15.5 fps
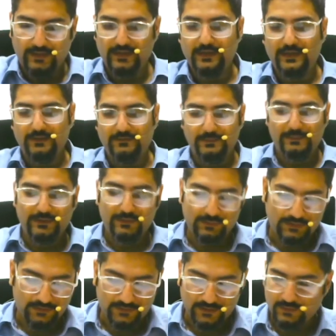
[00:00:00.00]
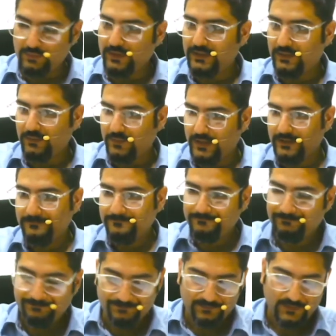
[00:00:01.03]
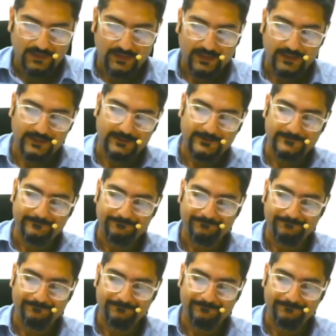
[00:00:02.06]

in November 2021, right?